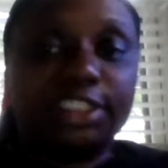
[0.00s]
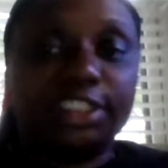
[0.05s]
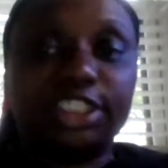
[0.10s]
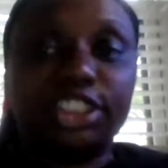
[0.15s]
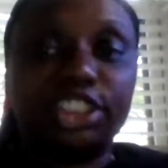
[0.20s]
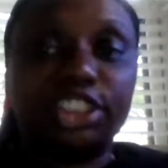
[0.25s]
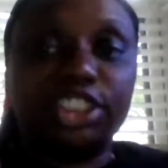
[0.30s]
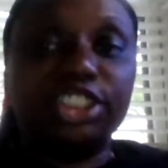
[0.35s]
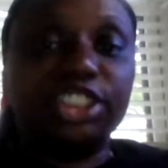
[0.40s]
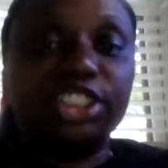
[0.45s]

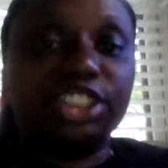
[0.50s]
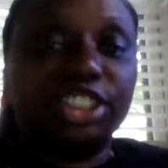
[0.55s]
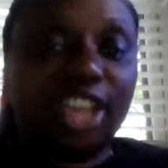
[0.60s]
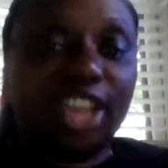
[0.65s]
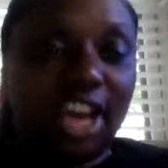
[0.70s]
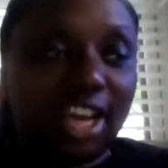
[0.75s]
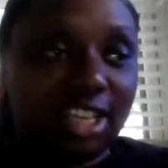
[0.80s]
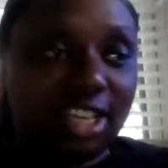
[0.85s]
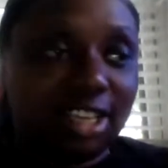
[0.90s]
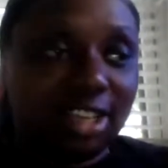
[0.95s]
She does
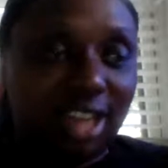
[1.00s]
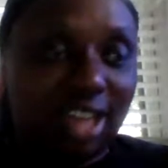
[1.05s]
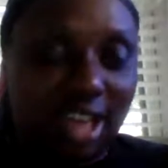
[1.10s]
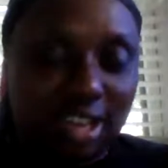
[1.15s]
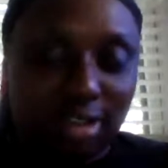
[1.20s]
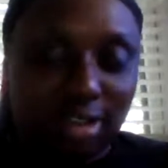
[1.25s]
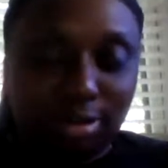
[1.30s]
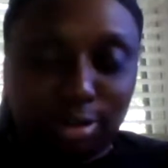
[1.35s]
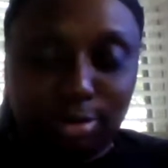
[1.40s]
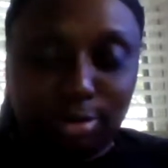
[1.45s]
not
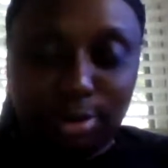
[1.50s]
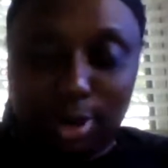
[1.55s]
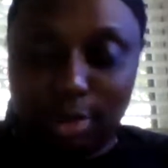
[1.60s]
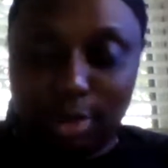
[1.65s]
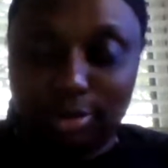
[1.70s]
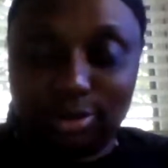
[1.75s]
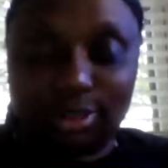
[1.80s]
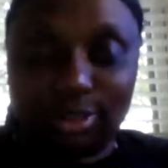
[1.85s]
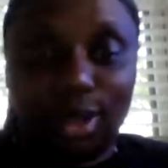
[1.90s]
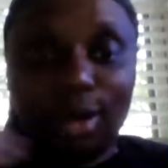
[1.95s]
like group
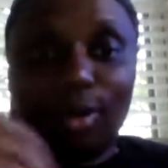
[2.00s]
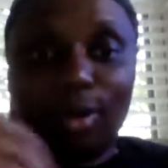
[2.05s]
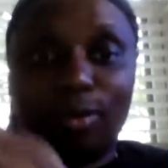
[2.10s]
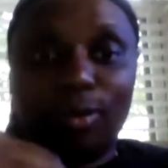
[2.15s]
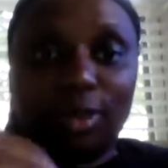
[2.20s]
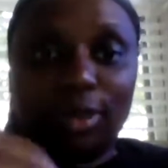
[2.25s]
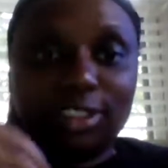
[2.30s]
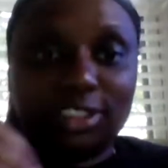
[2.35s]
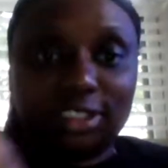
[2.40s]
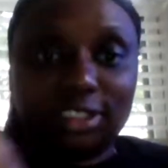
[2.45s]
homes
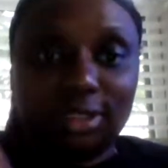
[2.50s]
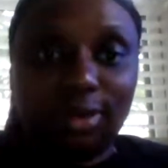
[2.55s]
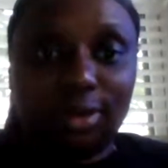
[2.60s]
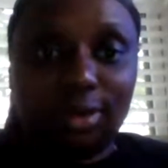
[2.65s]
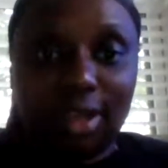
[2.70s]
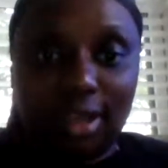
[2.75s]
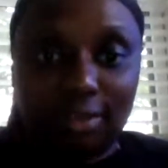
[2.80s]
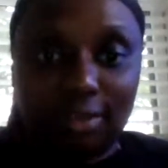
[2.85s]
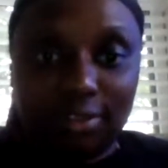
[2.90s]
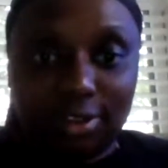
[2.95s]

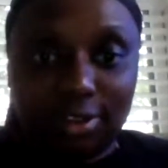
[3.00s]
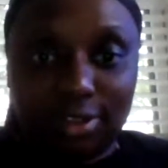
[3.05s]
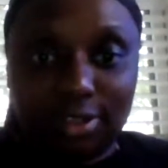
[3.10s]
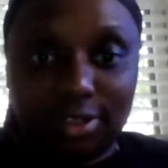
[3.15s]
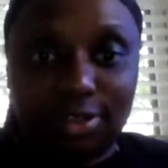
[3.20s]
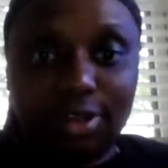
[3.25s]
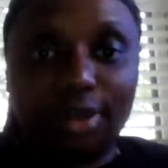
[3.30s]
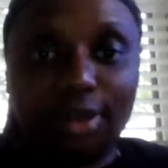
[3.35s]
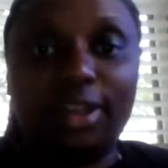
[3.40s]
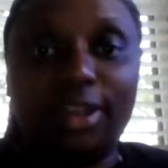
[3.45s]
whatsoever,
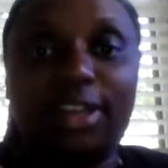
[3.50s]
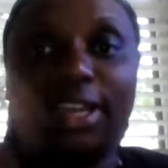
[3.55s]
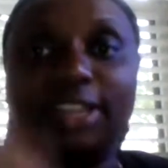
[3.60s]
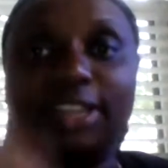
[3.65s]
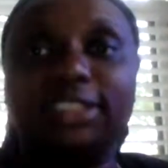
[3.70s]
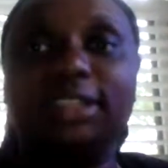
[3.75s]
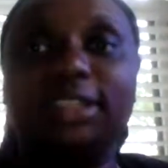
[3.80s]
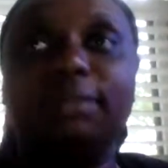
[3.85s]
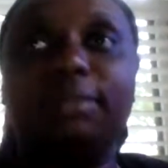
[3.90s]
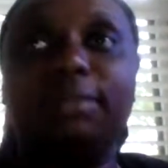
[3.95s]
and
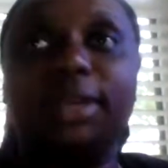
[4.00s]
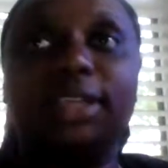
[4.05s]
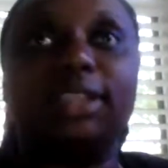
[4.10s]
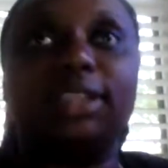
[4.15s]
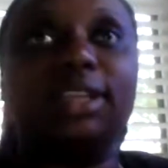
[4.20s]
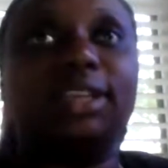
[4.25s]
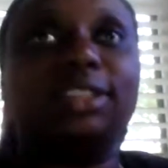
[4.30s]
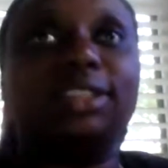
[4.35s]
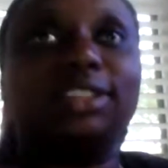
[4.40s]
that's her big thing.